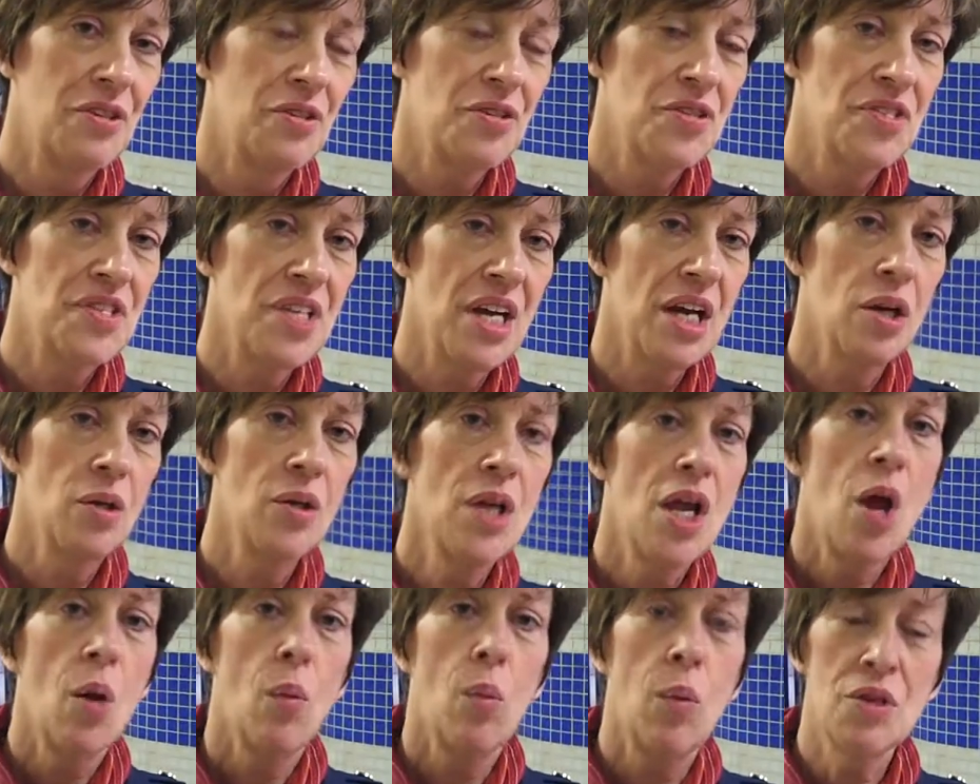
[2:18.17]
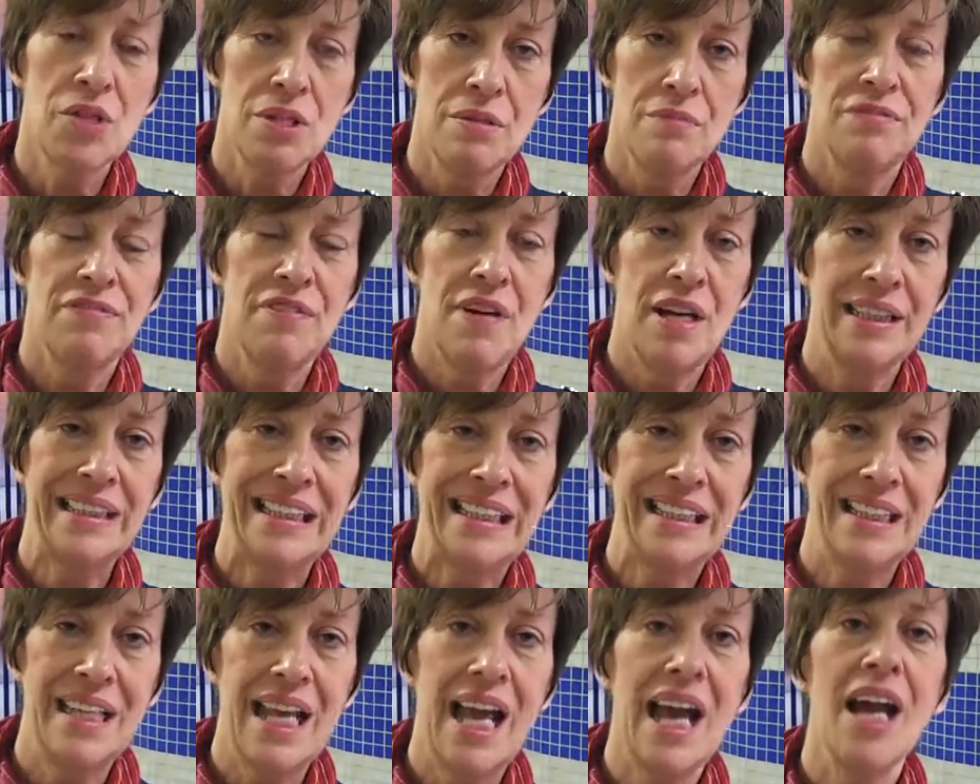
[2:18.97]
So what I'm
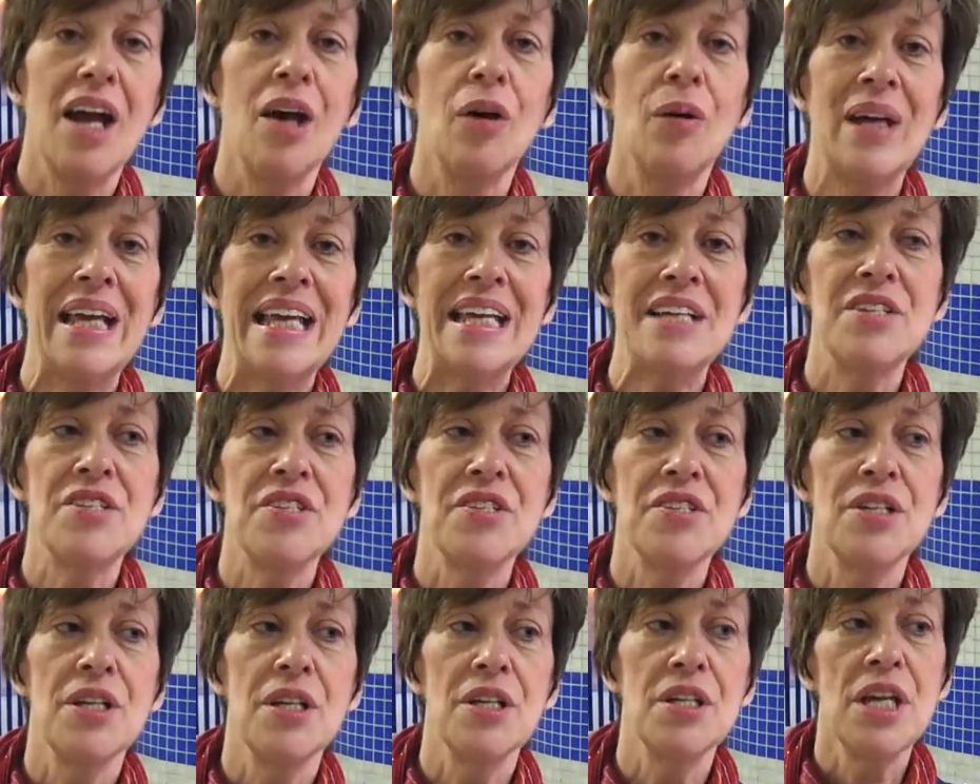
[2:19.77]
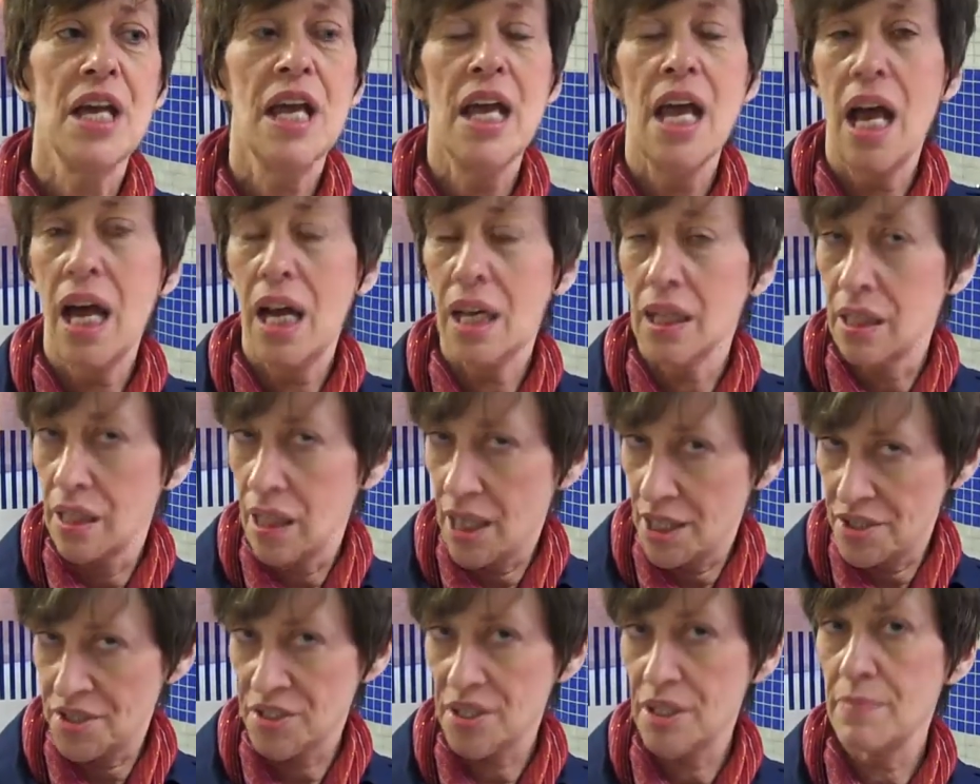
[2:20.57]
finding now is that a
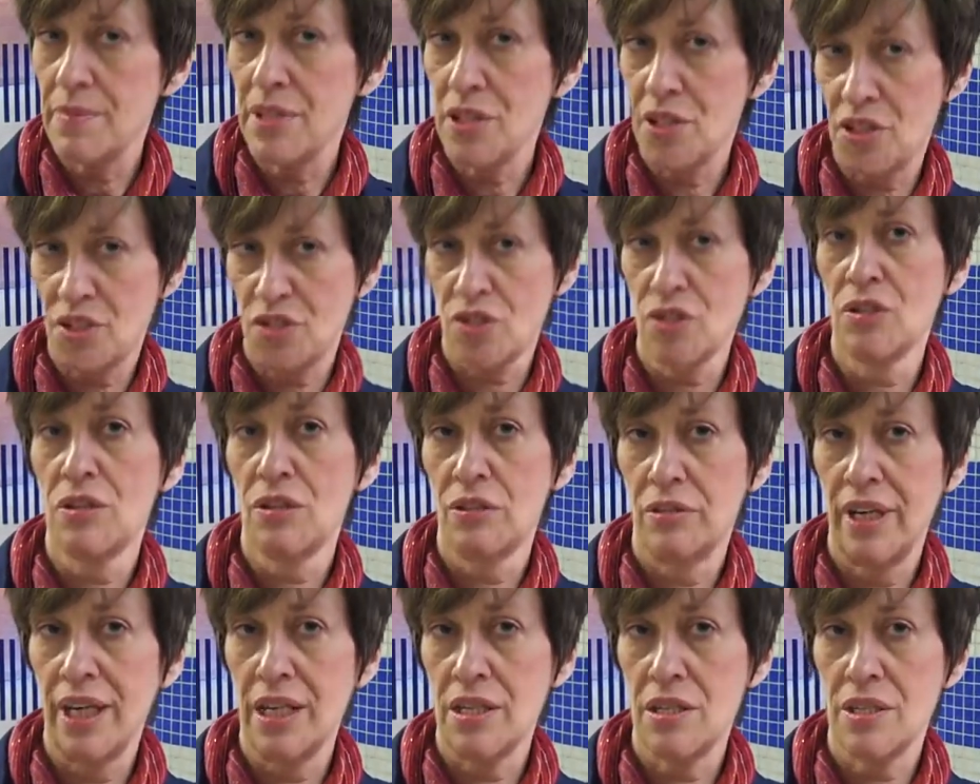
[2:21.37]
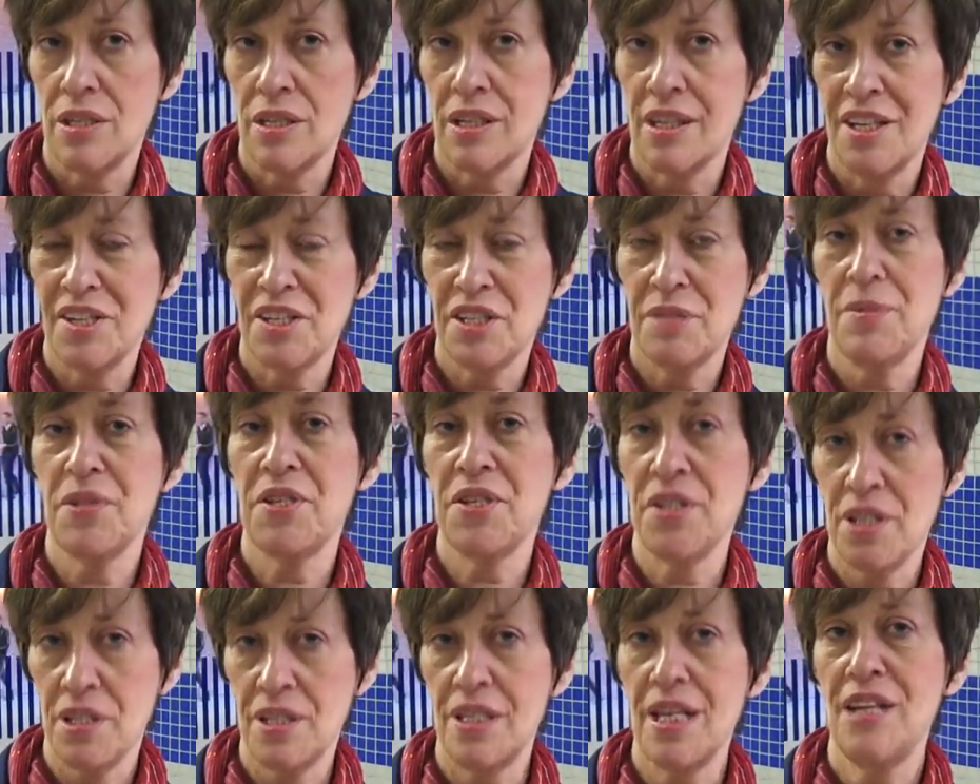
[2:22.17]
customer's stories, customer
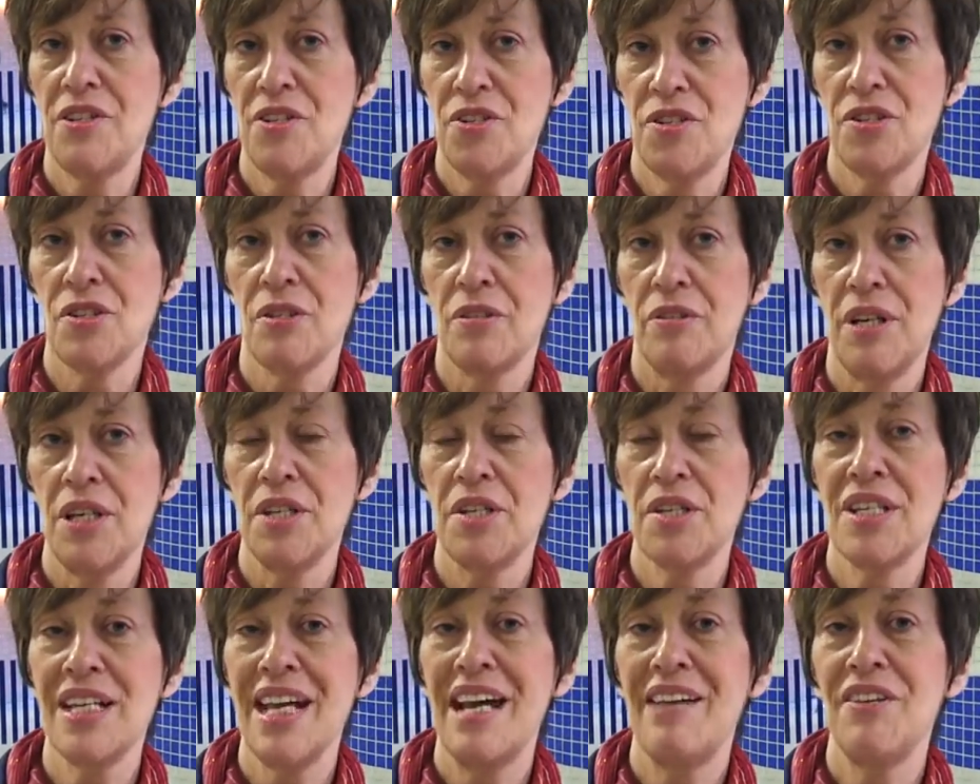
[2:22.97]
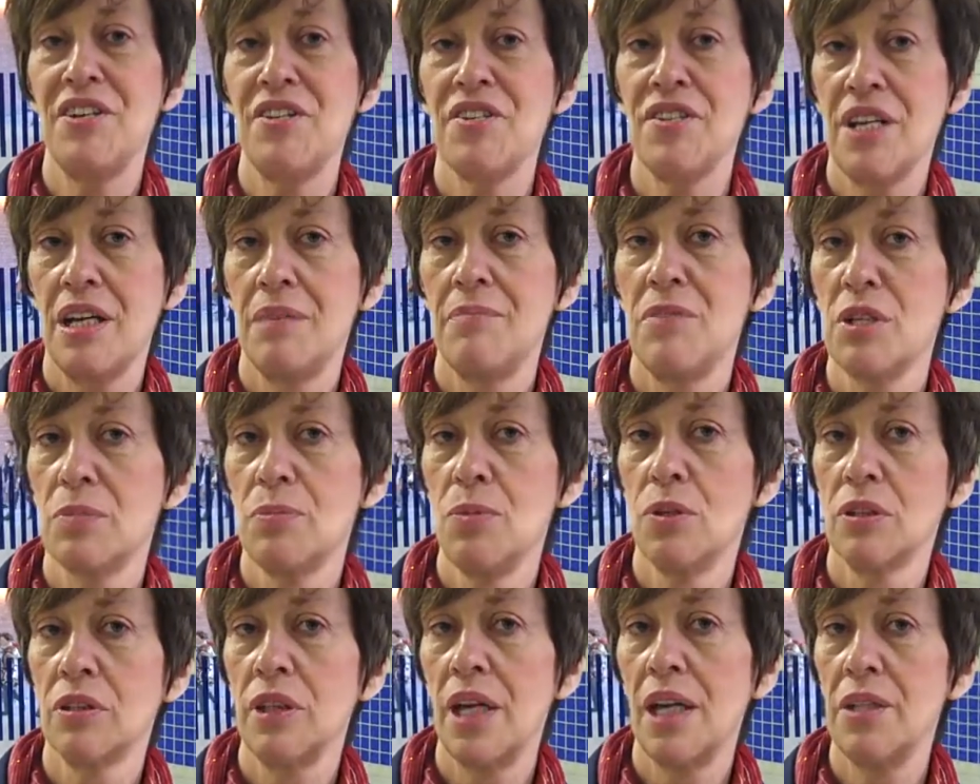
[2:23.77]
success stories, carry so much
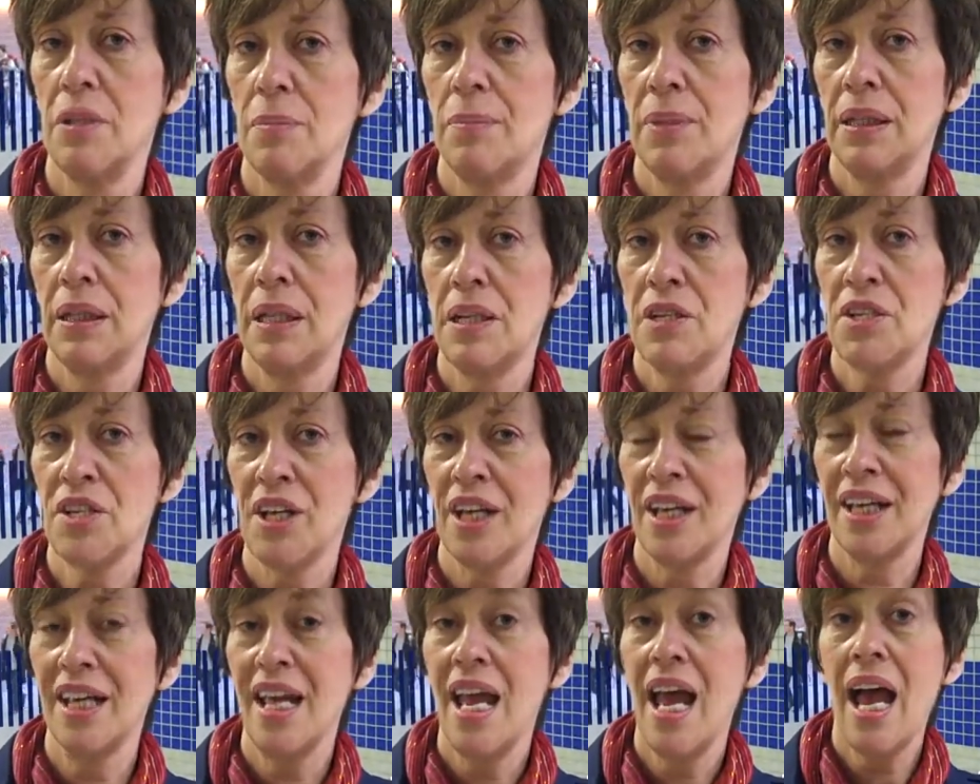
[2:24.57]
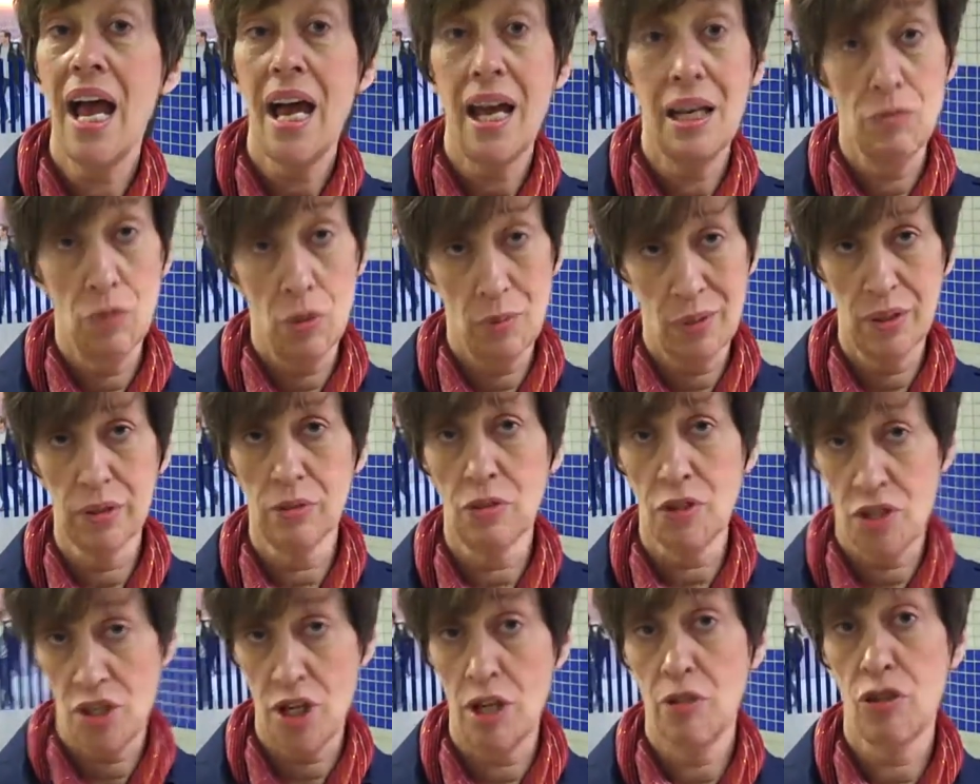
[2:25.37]
more credibility and what we call
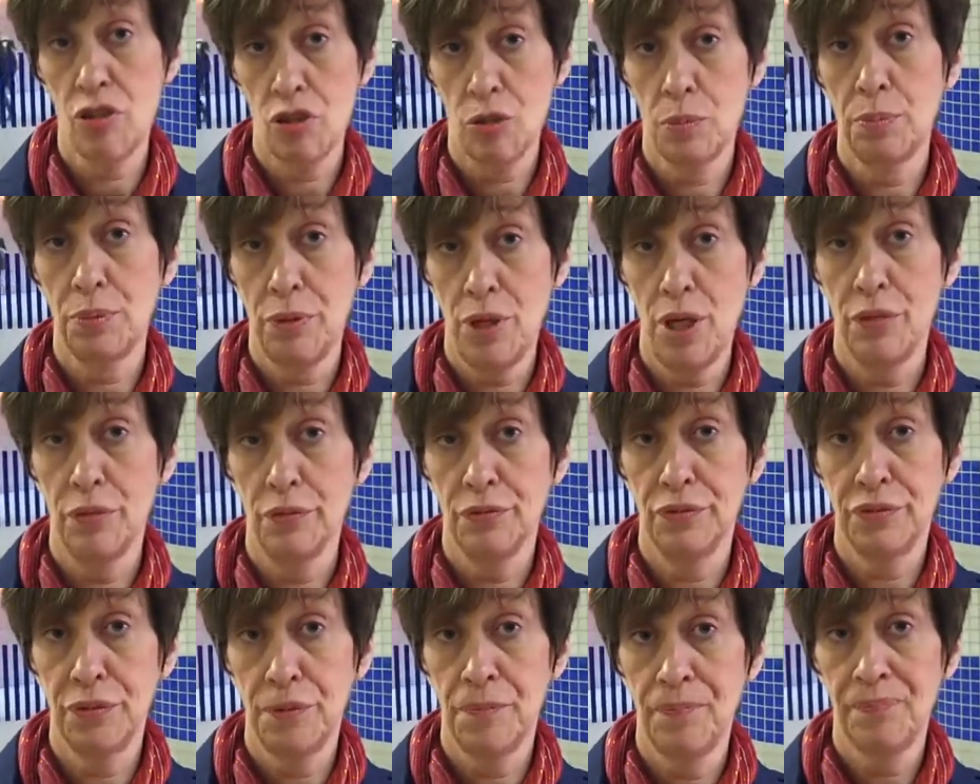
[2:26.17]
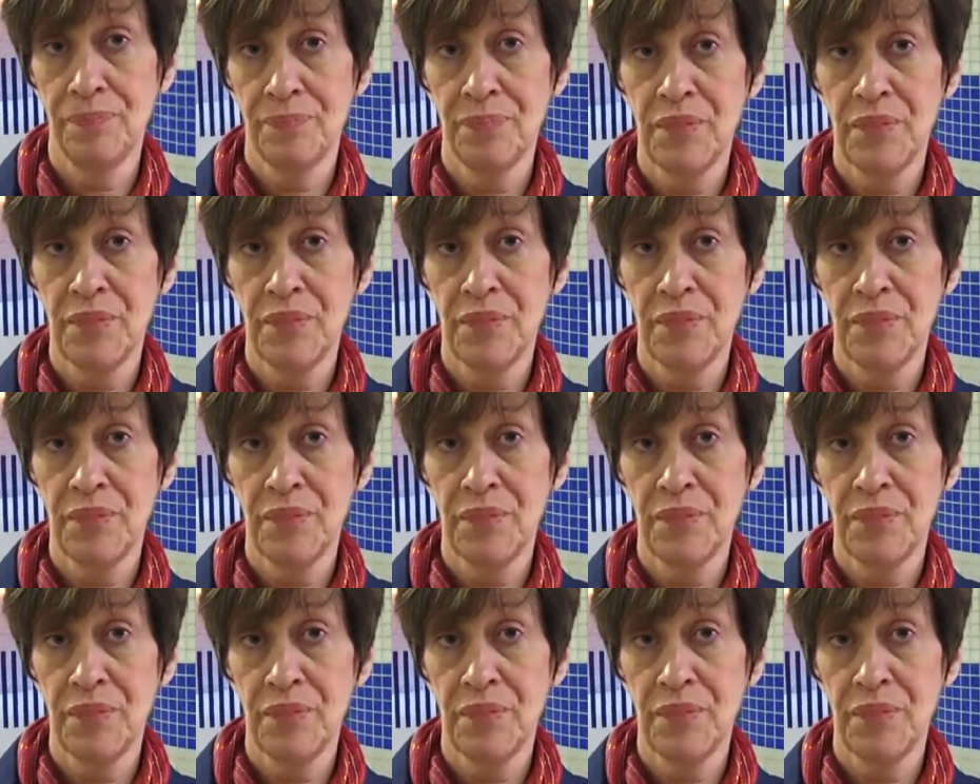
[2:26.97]
social proof.